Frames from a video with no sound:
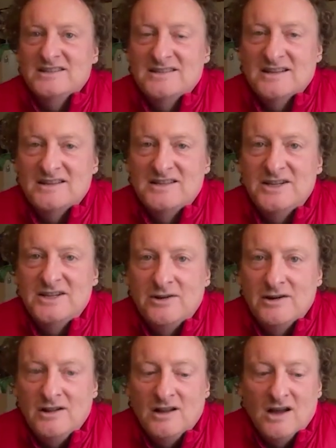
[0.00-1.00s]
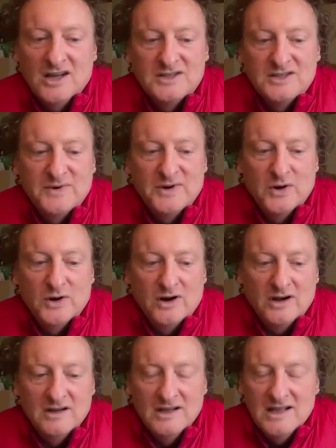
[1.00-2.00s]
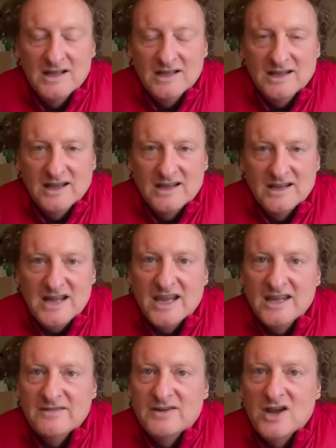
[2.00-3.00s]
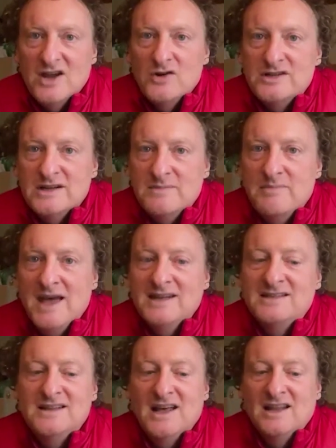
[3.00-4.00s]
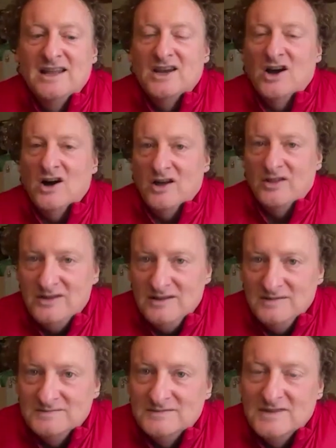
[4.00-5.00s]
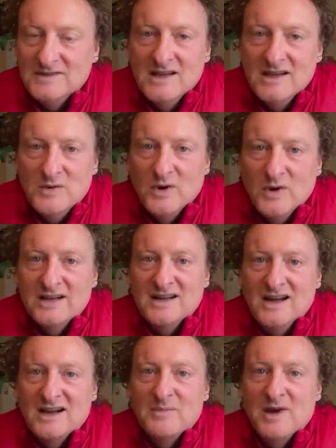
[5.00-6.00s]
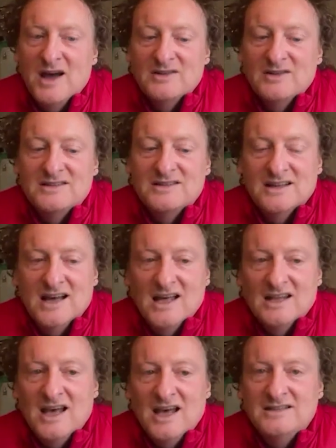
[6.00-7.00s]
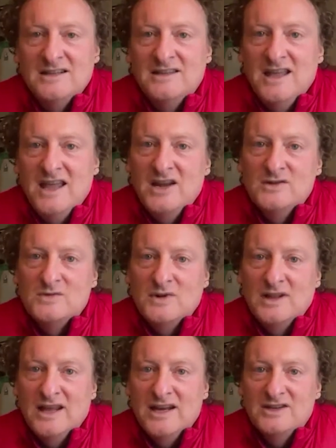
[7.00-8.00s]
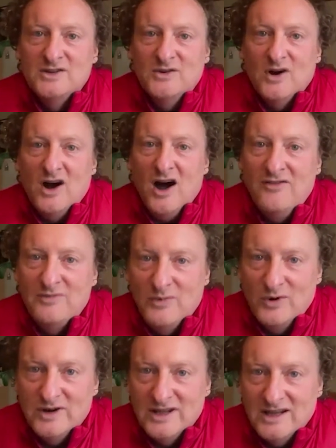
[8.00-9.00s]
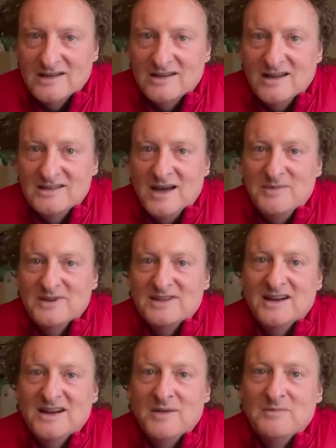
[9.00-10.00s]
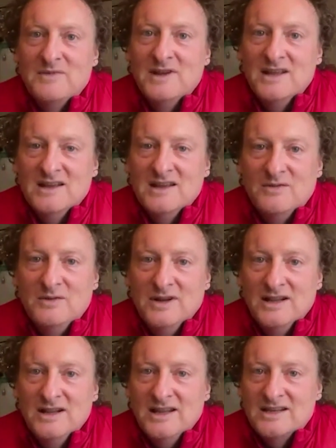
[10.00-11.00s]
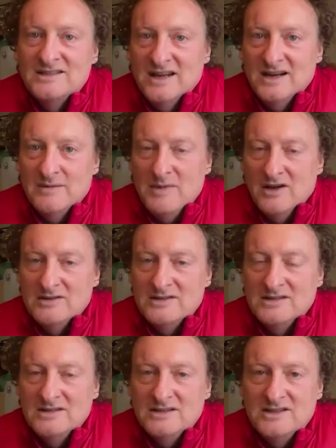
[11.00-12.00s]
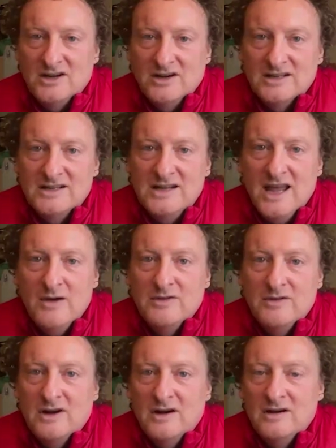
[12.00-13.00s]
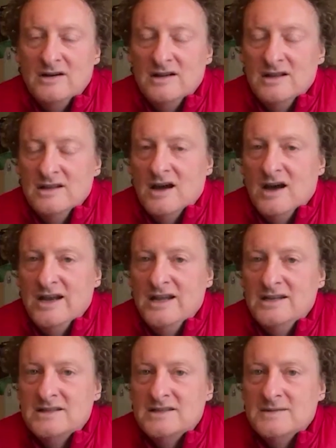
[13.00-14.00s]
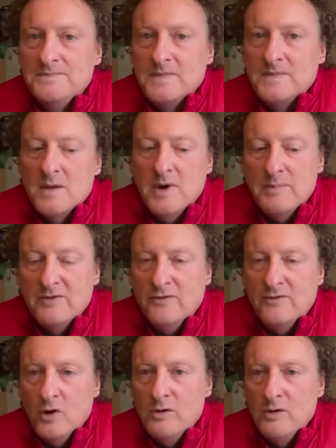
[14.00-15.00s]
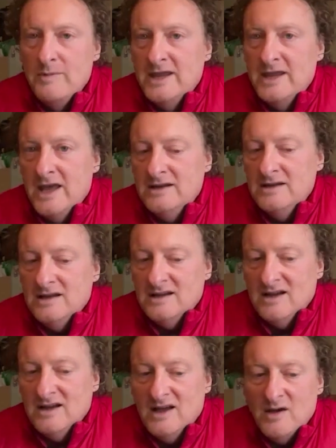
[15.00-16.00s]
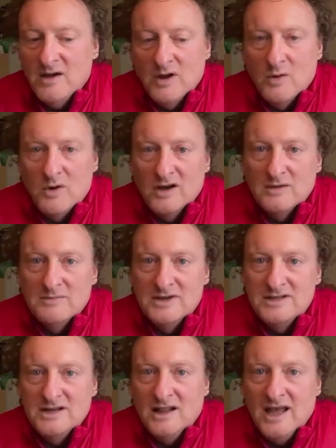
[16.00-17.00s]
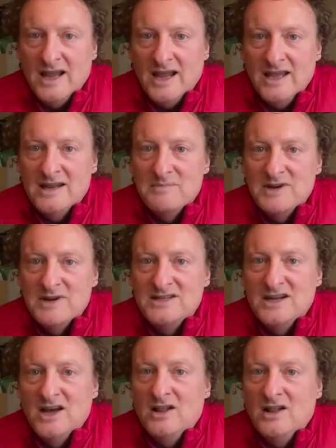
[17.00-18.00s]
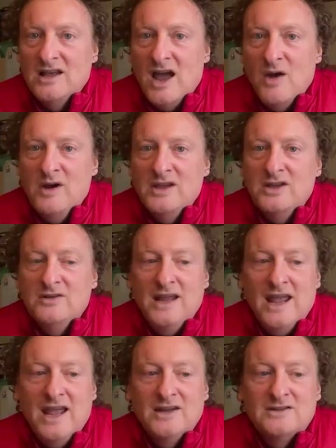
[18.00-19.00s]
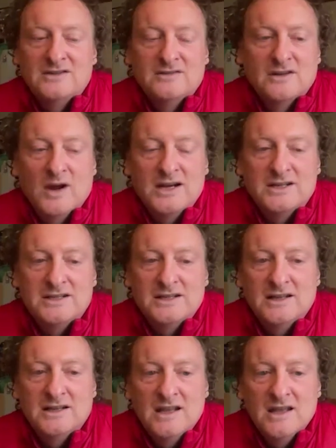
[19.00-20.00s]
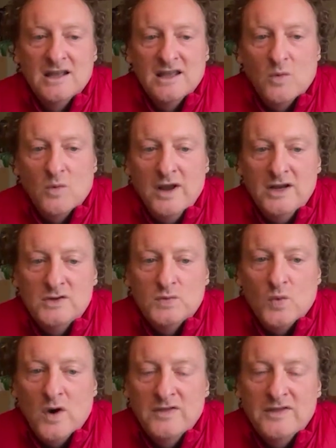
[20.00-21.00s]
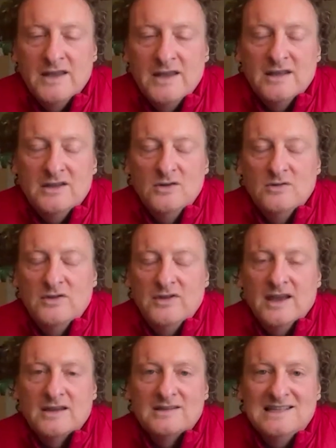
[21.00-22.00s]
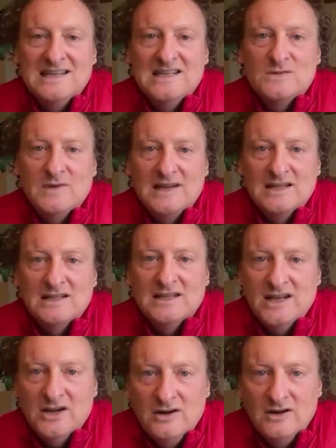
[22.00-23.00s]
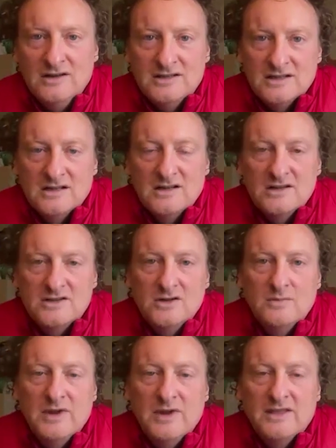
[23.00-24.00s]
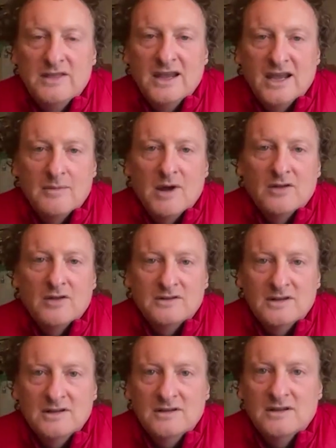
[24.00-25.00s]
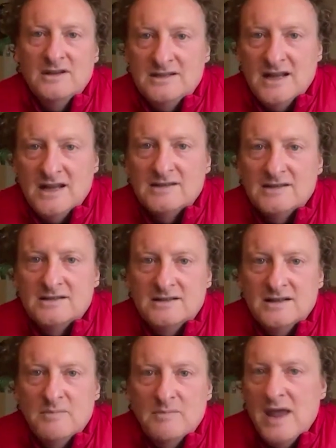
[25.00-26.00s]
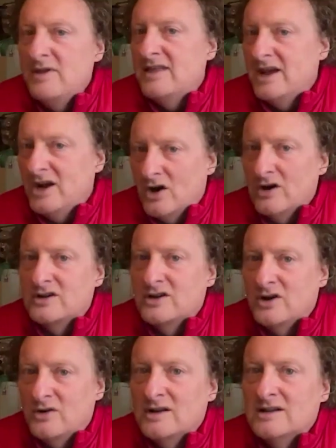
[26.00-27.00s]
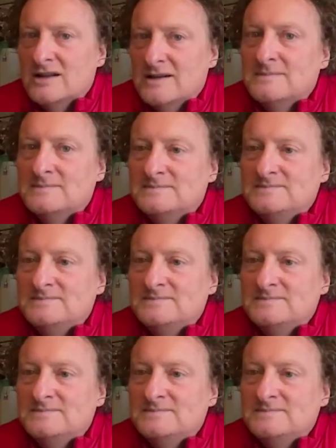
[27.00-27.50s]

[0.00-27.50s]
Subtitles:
She's a serial entrepreneur, executive coach, and best-selling author. We're going to talk about lots of things related to offboarding, a topic that I'm really excited about sharing today with our audience. But before we begin, I want to welcome Michelle Hecken. And Michelle, I want you to answer the question, what is one thing that you think C-suite leaders should be thinking about these days that maybe they aren't currently?